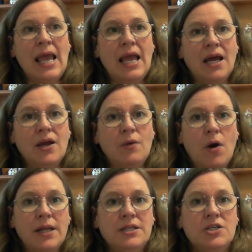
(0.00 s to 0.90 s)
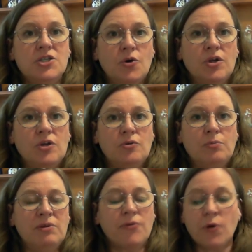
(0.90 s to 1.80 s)
and I wanted to show you,
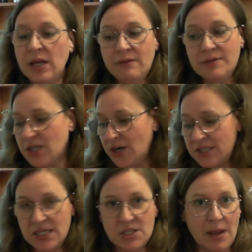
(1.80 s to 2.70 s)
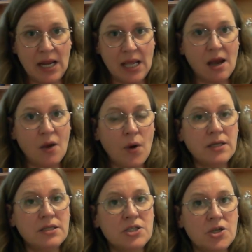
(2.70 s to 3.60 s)
before I even started Stitch Mania, I
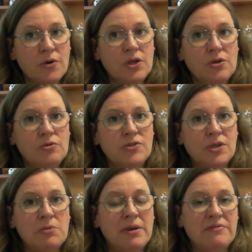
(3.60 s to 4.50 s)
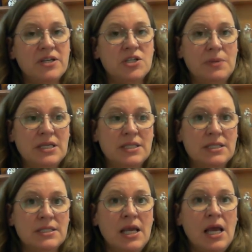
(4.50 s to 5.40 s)
wanted to show you some of my finished
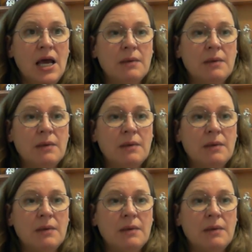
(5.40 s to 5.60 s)
pieces.